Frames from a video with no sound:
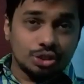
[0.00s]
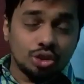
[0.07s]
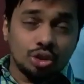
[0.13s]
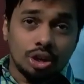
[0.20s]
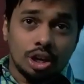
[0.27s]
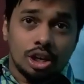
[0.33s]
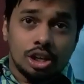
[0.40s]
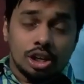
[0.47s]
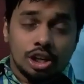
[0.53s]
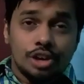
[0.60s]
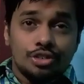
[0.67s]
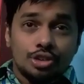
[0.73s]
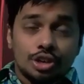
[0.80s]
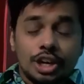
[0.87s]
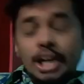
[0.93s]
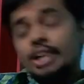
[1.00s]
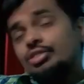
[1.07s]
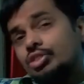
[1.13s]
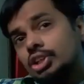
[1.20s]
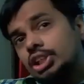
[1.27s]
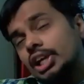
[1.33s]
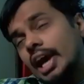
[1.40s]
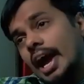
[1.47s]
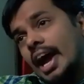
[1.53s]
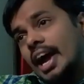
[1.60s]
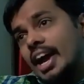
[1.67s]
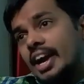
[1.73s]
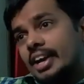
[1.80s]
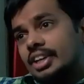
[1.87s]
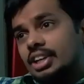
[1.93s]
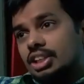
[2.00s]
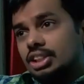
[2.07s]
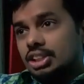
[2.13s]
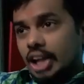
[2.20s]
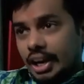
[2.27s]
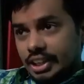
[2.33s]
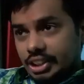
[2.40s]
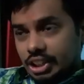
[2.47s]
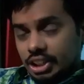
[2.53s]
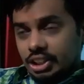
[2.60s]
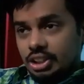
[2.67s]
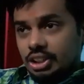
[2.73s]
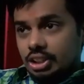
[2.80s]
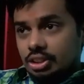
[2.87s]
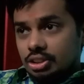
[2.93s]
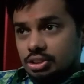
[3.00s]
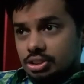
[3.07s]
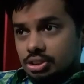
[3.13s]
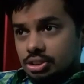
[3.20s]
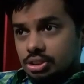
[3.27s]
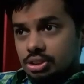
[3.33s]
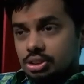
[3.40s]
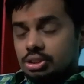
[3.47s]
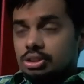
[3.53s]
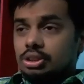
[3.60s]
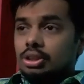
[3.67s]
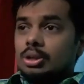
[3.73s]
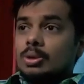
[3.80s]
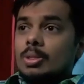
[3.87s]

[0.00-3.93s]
So if you carefully add 18 years